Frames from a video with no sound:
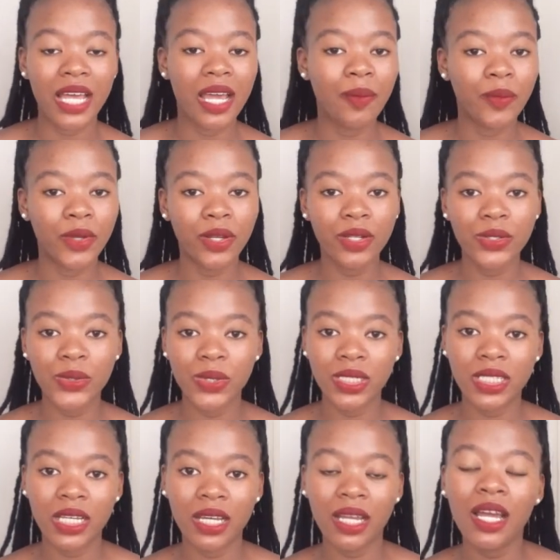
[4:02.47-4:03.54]
I am not on
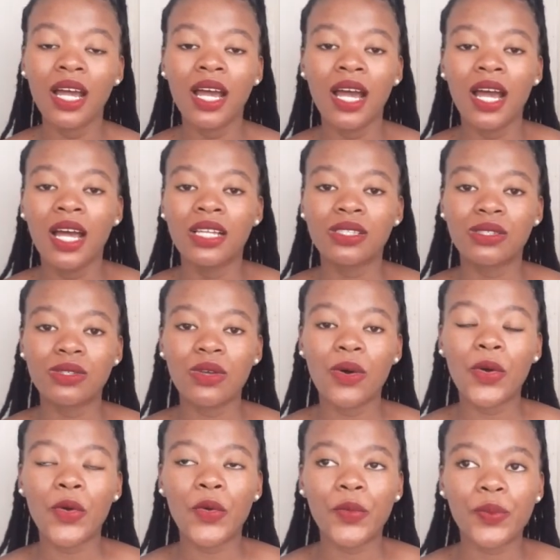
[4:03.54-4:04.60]
Twitter.
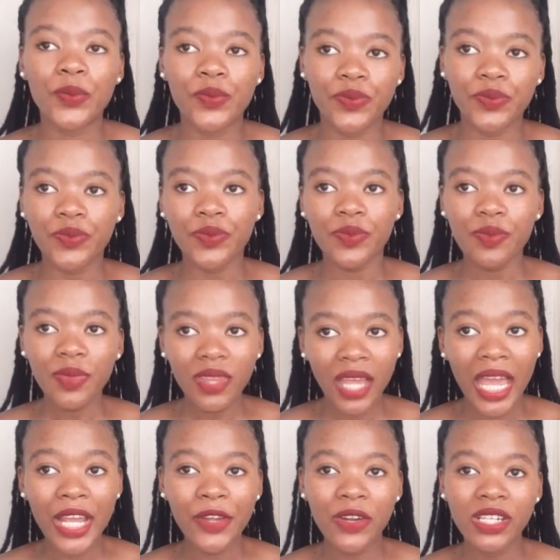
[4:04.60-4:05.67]
So
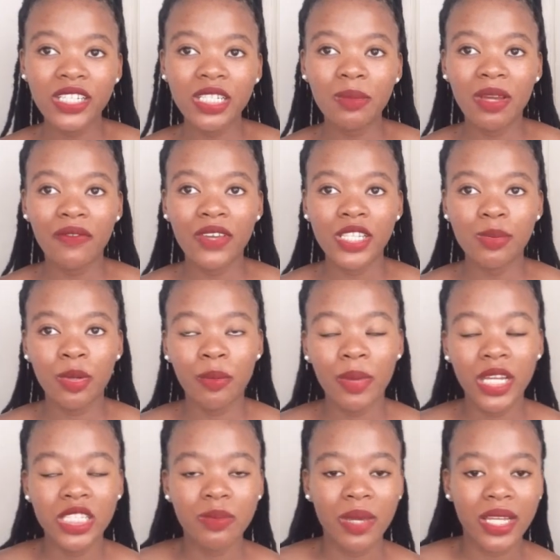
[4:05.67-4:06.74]
I created my Facebook
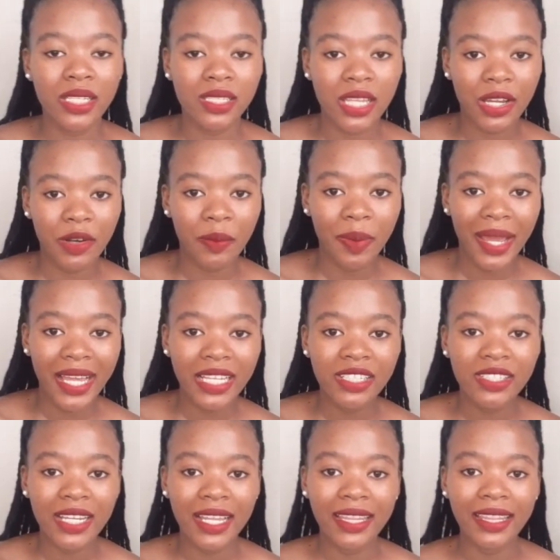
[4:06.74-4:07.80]
page, my Instagram
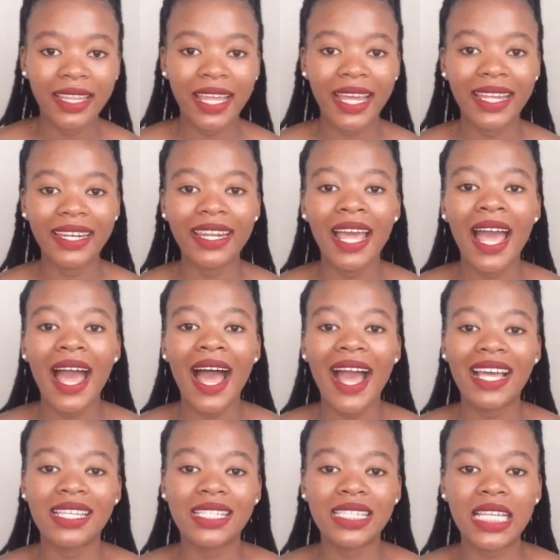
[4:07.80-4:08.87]
page, and then
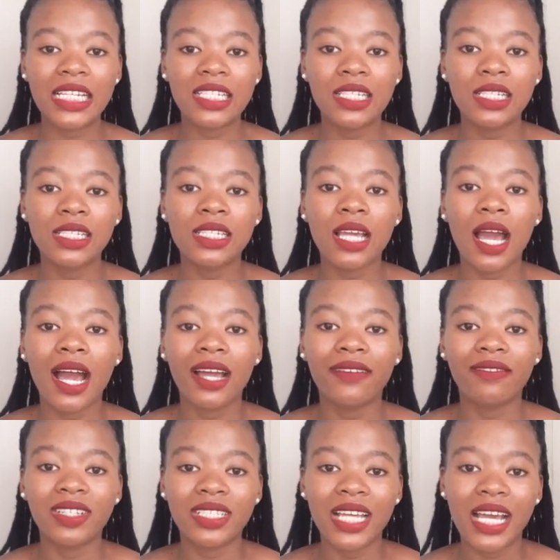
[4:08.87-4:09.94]
I started
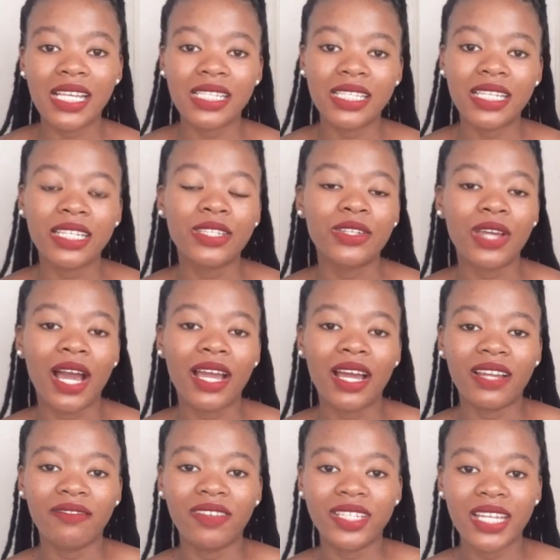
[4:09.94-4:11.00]
advertising. I
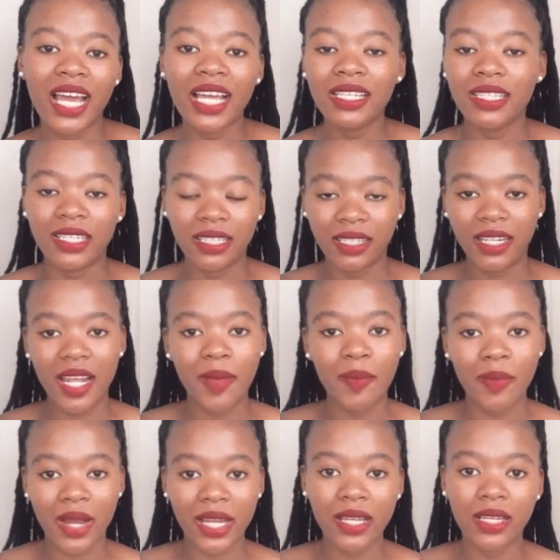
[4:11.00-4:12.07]
advertise and then I
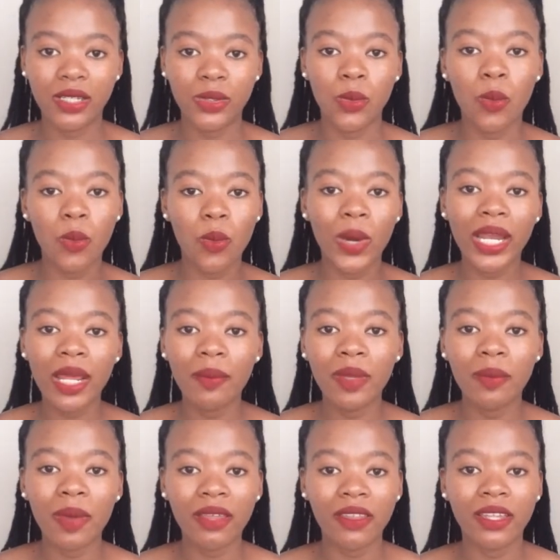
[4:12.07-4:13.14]
market. What I
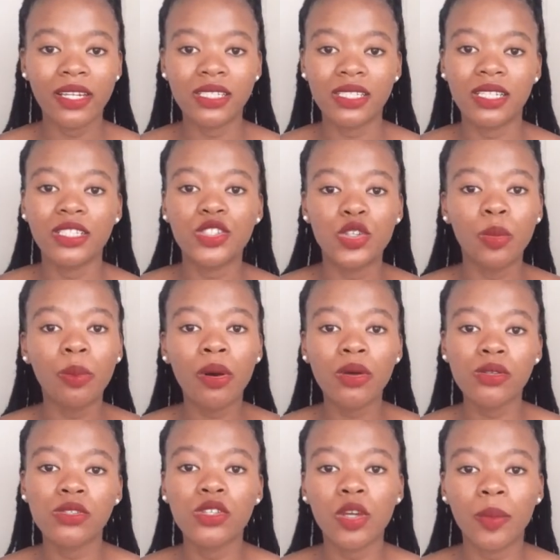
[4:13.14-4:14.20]
mean by that is that you
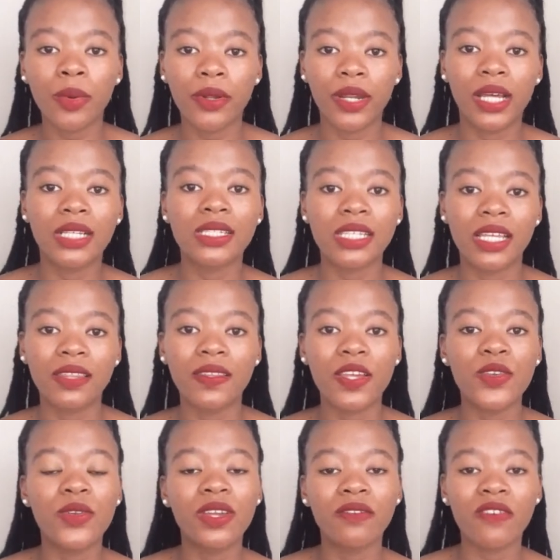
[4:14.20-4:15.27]
post your products and
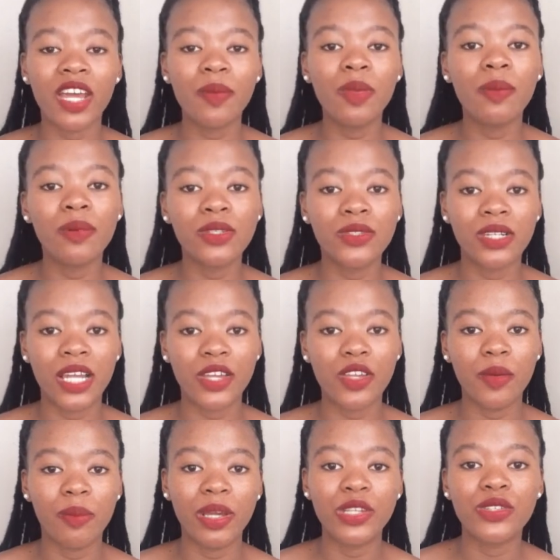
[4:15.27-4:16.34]
then you invite people to like
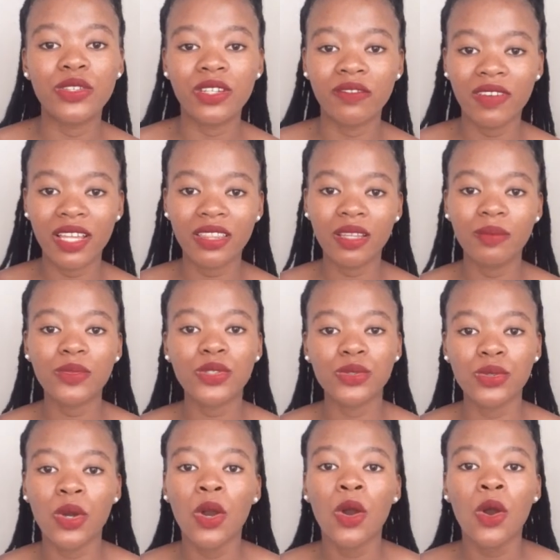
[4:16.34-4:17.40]
your page. You invite them
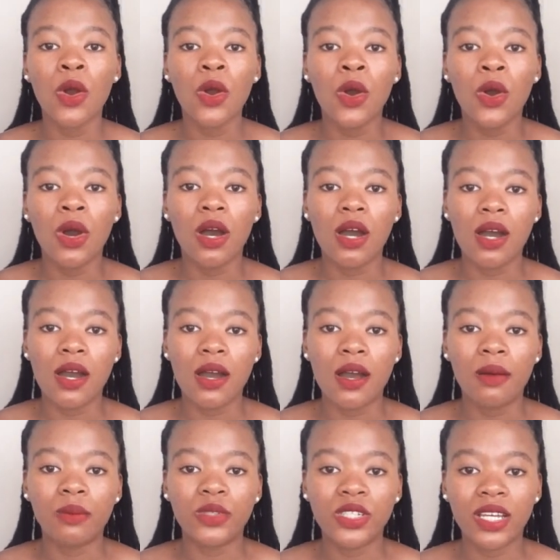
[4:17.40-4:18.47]
to
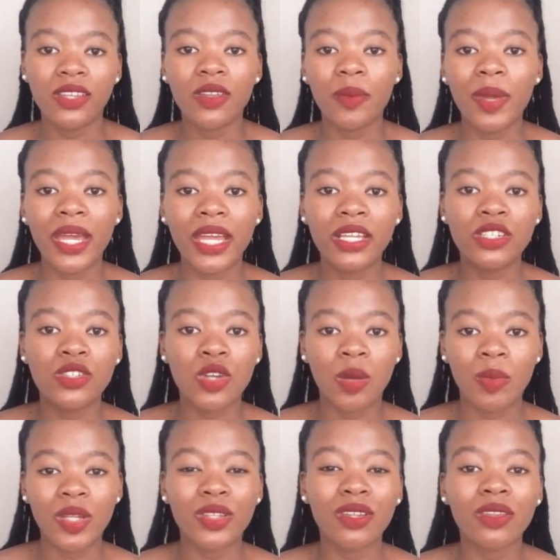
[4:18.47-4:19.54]
share the page,
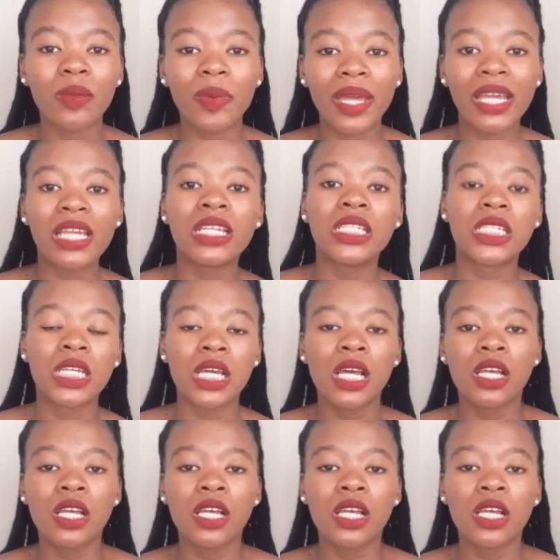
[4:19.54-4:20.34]
comment on the page.